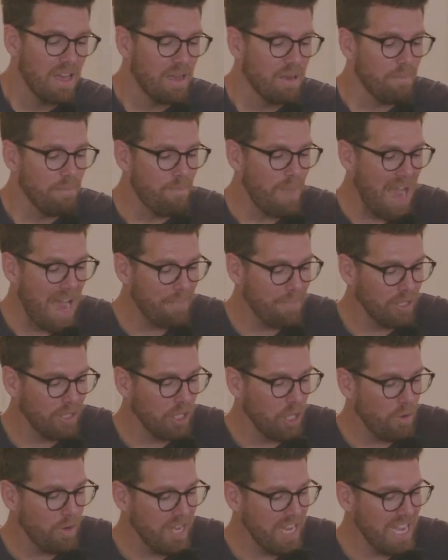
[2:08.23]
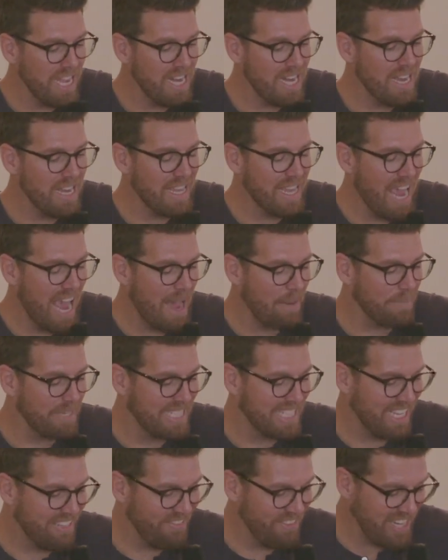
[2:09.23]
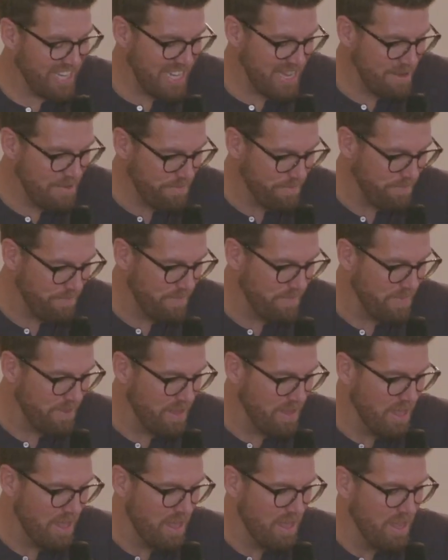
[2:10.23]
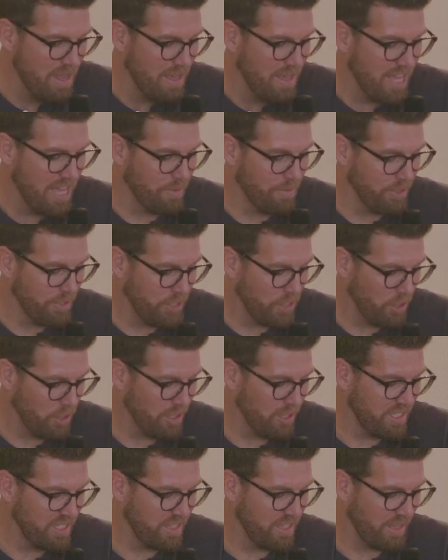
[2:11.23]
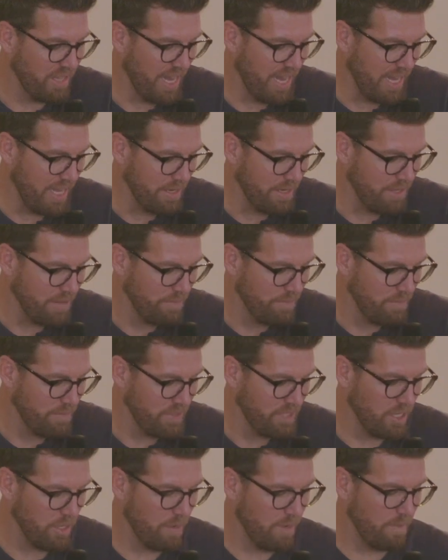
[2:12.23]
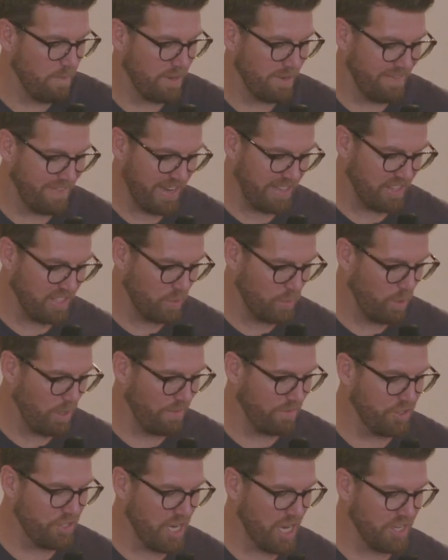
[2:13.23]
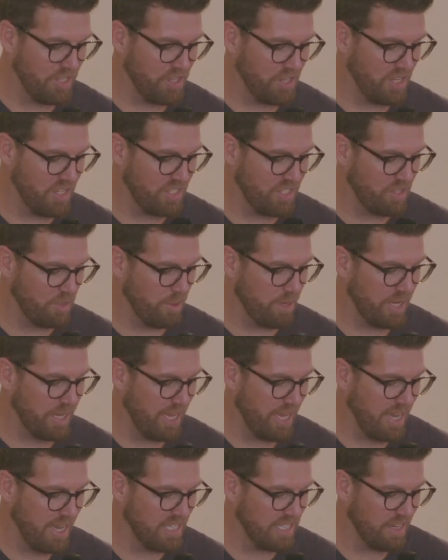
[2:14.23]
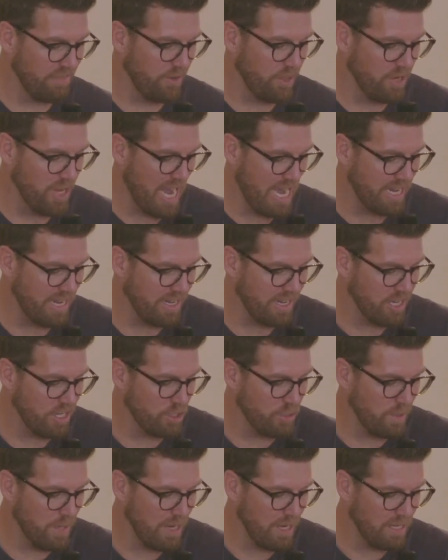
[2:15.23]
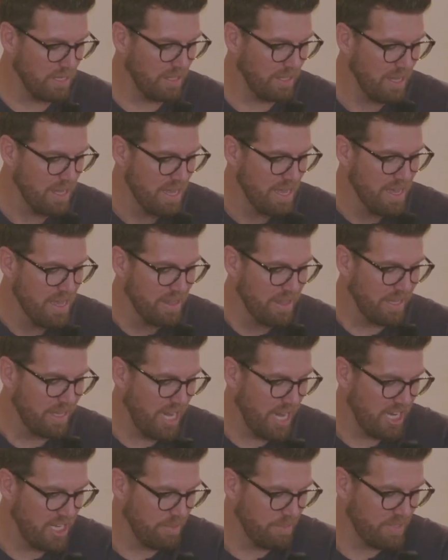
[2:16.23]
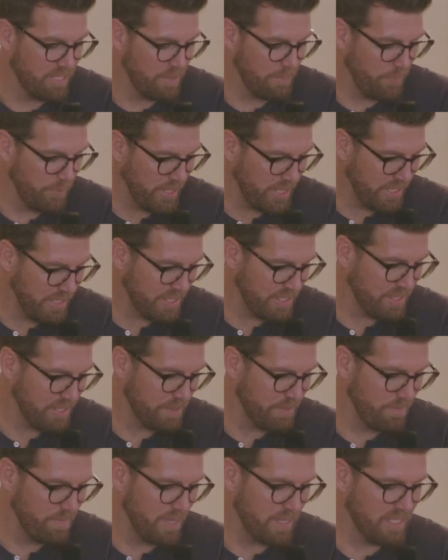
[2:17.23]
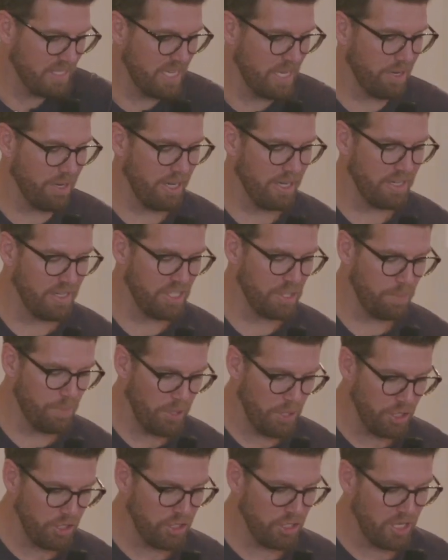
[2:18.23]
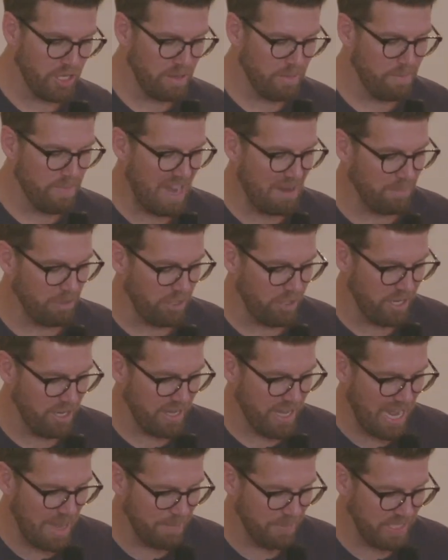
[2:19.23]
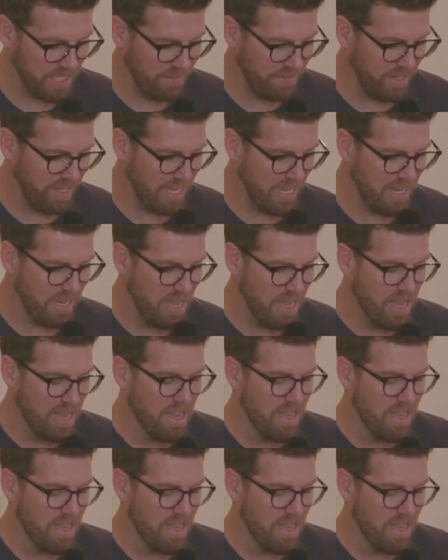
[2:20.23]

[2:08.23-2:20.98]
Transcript: Babylonian captivity, and return to the land. So we've got the 12 judges, 3 kings of a united Israel, the kingdom splits, Assyrian dispersion, Babylonian captivity,